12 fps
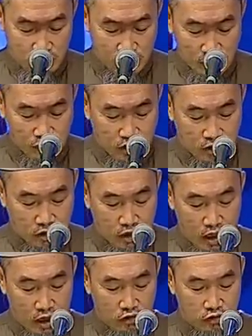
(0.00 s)

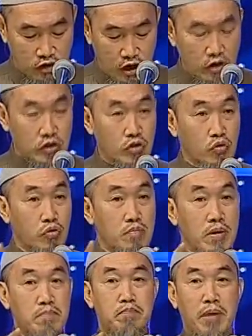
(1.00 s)
resurrection, shall
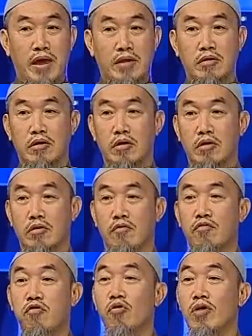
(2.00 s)
you be
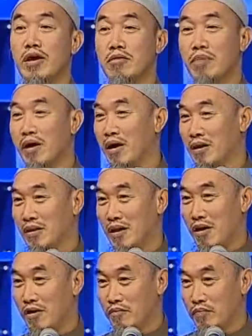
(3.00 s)
paid fully by
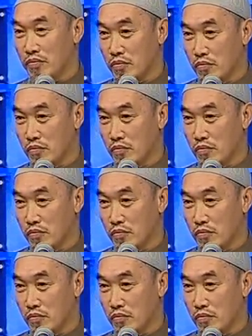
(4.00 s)
Allah.